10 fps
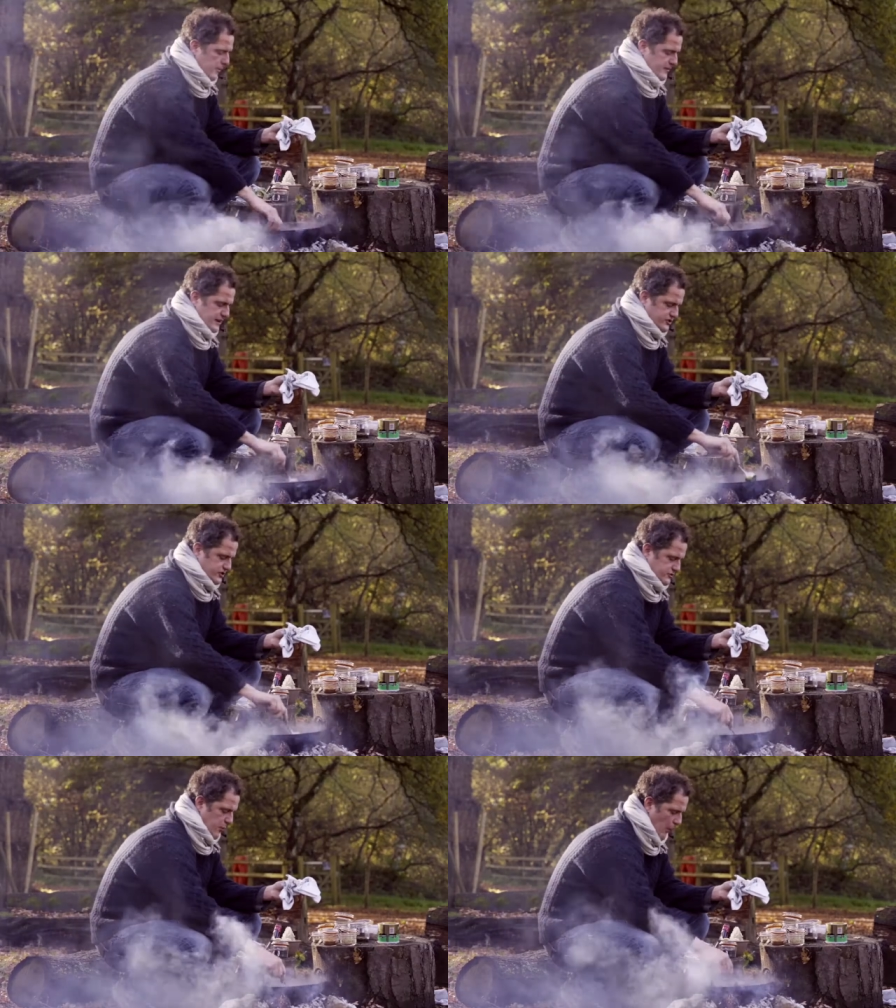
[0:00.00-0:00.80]
but then
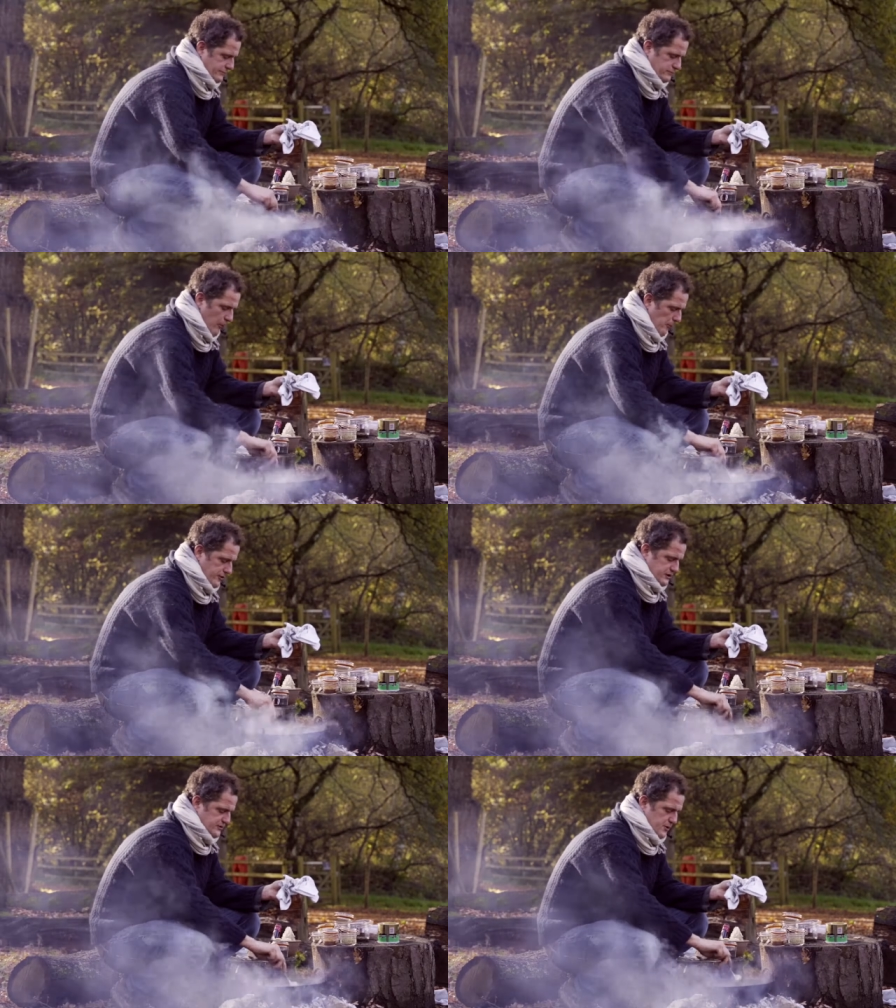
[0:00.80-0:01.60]
just
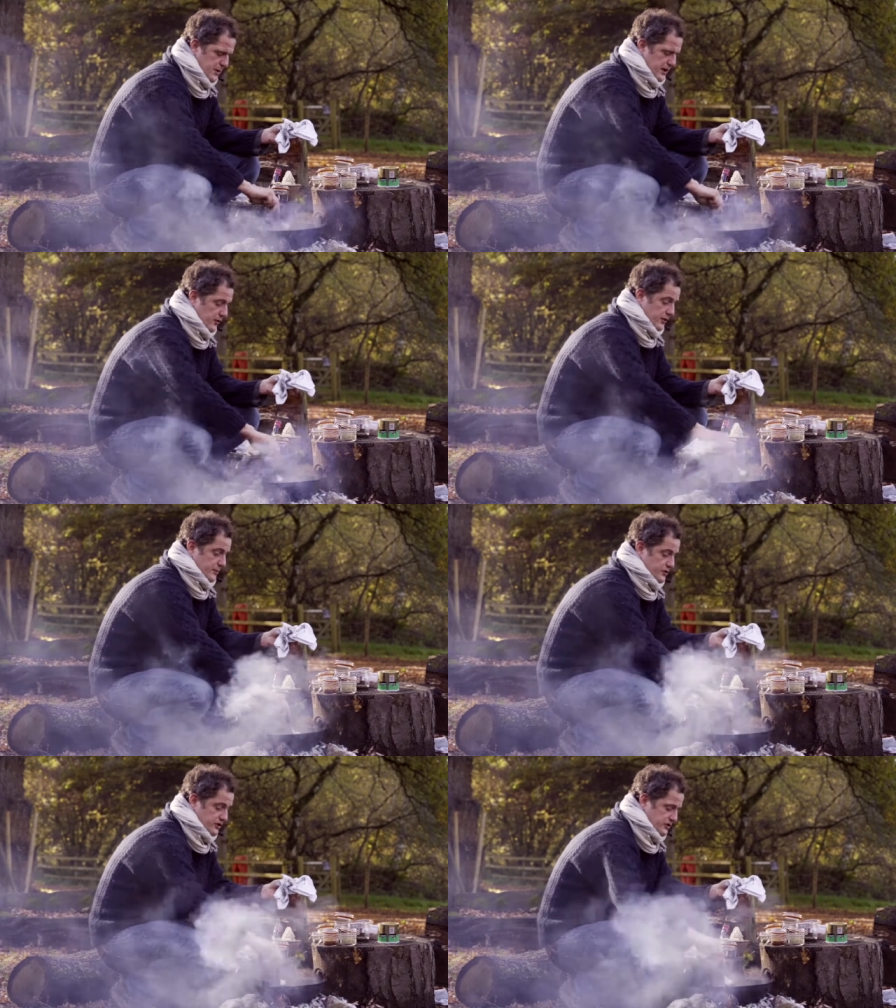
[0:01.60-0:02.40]
cook it for a bit
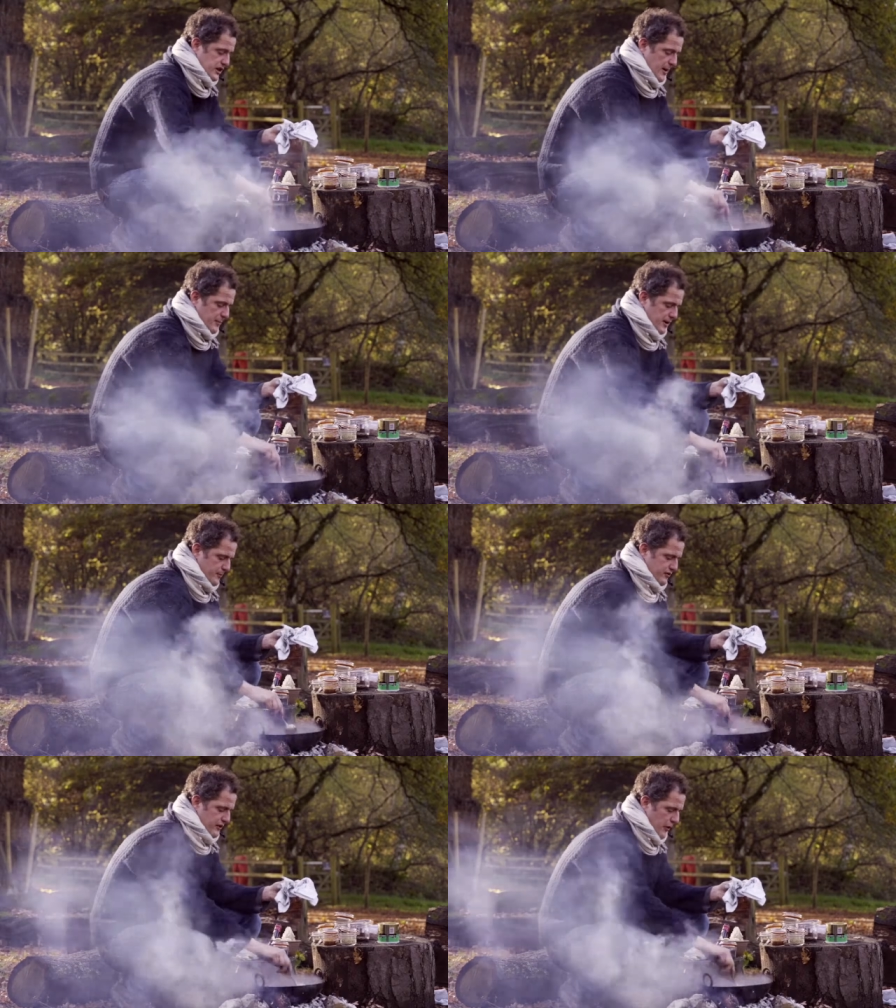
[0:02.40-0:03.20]
longer until the lamb
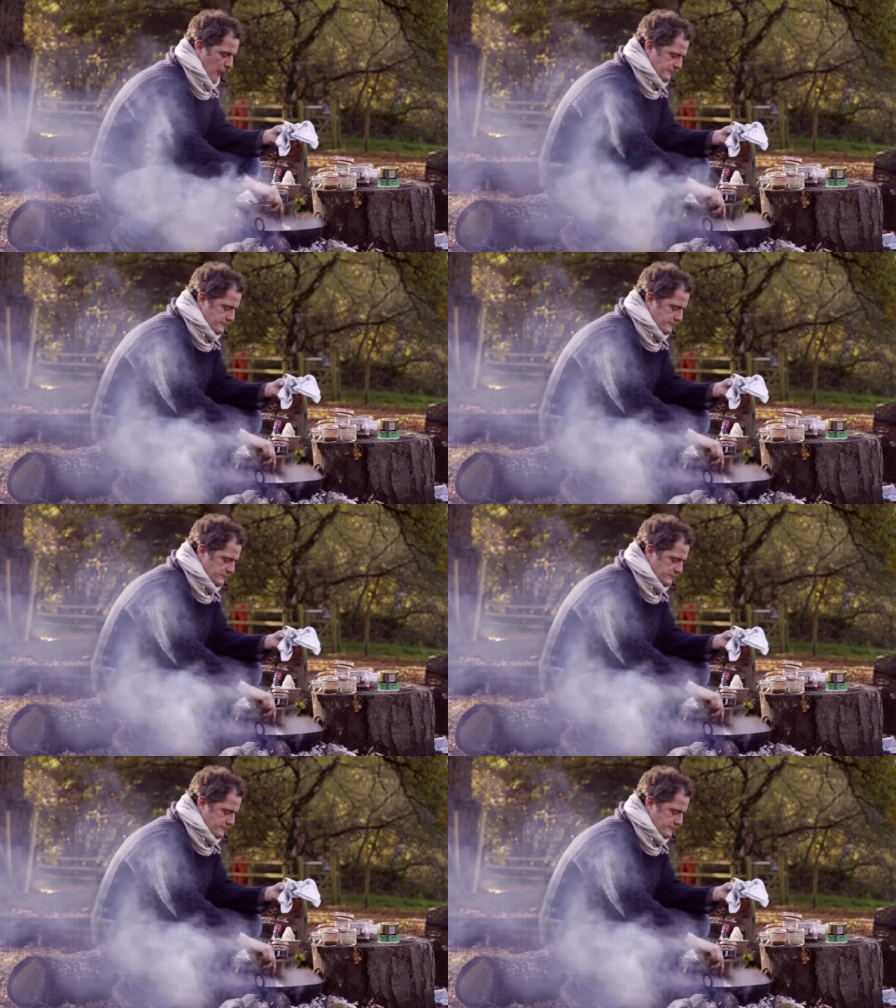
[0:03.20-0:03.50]
becomes tender.